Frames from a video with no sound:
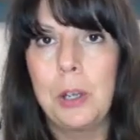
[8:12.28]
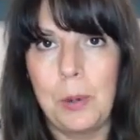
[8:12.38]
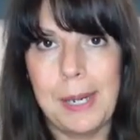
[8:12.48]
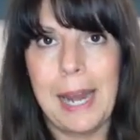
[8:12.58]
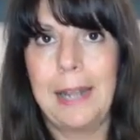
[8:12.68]

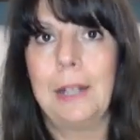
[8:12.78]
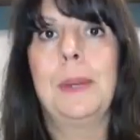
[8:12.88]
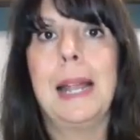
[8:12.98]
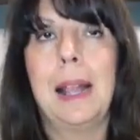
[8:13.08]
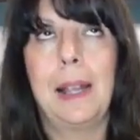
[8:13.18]
created
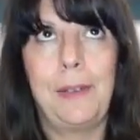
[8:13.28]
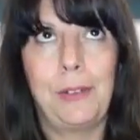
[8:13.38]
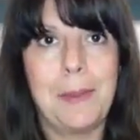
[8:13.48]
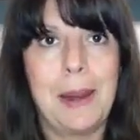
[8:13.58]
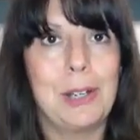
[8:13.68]
reality,
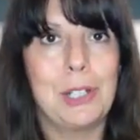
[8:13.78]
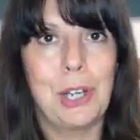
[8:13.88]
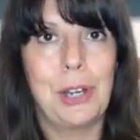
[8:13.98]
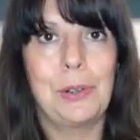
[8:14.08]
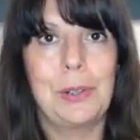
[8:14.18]
from our
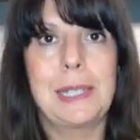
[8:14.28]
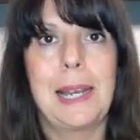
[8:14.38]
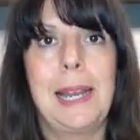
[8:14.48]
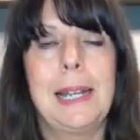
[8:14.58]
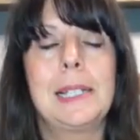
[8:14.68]
internal
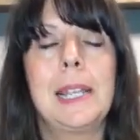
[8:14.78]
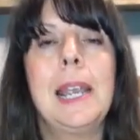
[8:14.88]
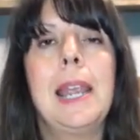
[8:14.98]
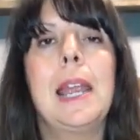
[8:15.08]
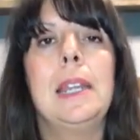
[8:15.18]
states,
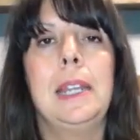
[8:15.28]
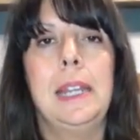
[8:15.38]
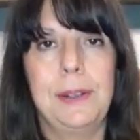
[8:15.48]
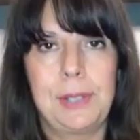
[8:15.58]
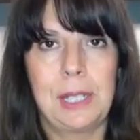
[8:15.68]
and
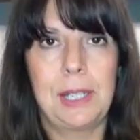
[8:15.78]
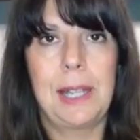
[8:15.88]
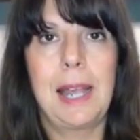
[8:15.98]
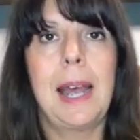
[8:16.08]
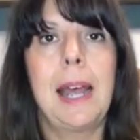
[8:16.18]
gives it to
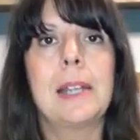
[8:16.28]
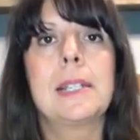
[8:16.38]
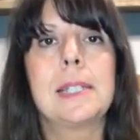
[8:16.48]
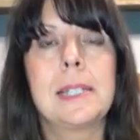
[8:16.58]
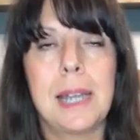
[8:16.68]
the heart
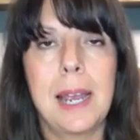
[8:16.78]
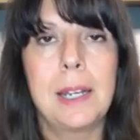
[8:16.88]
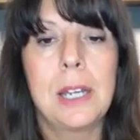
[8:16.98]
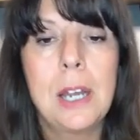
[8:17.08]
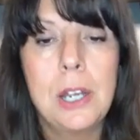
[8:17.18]
to
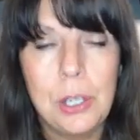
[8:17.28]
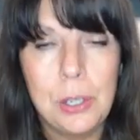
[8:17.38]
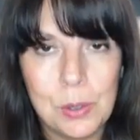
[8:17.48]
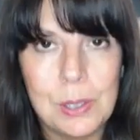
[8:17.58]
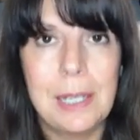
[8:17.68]
start
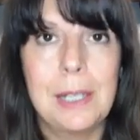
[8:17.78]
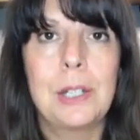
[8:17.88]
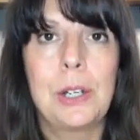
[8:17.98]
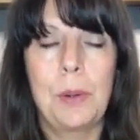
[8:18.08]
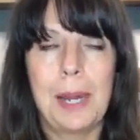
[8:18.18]
using it
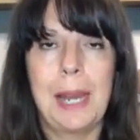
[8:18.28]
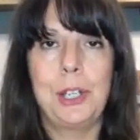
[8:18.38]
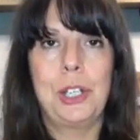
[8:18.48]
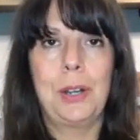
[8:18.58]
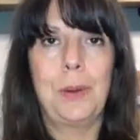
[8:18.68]
to
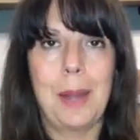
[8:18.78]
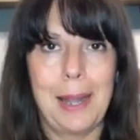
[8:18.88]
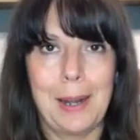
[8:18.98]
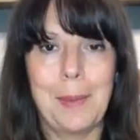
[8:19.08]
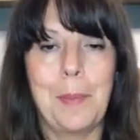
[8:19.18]
create,
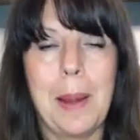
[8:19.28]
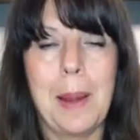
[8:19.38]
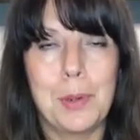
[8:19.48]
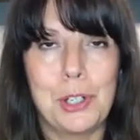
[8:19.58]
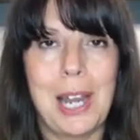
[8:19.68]
generate,
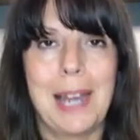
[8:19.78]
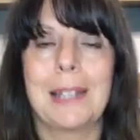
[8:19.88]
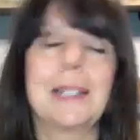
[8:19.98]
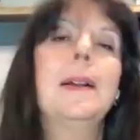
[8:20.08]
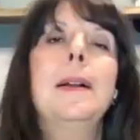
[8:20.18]
and
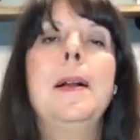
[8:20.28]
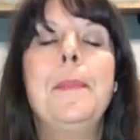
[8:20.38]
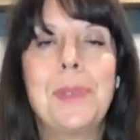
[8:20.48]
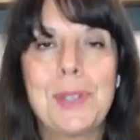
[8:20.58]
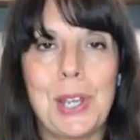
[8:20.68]
project.
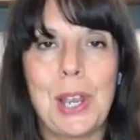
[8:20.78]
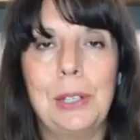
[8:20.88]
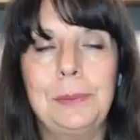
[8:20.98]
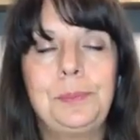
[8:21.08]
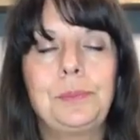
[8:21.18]

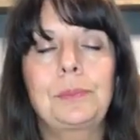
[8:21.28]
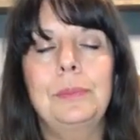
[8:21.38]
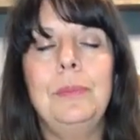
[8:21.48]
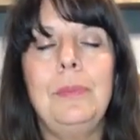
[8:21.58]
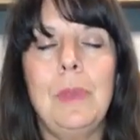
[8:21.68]
So
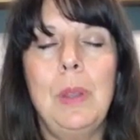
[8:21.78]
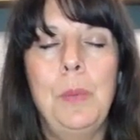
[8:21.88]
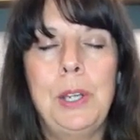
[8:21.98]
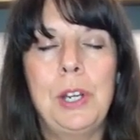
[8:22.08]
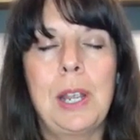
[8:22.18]

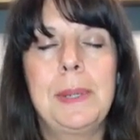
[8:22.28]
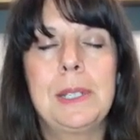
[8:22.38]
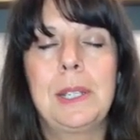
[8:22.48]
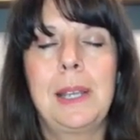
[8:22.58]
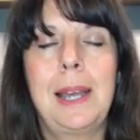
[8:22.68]
when you come
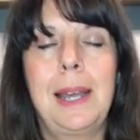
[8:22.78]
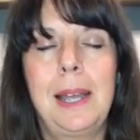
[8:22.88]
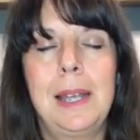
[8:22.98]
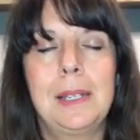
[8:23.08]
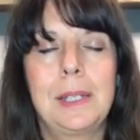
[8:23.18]
into the
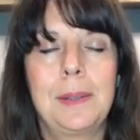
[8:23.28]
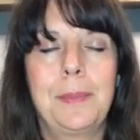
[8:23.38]
heart,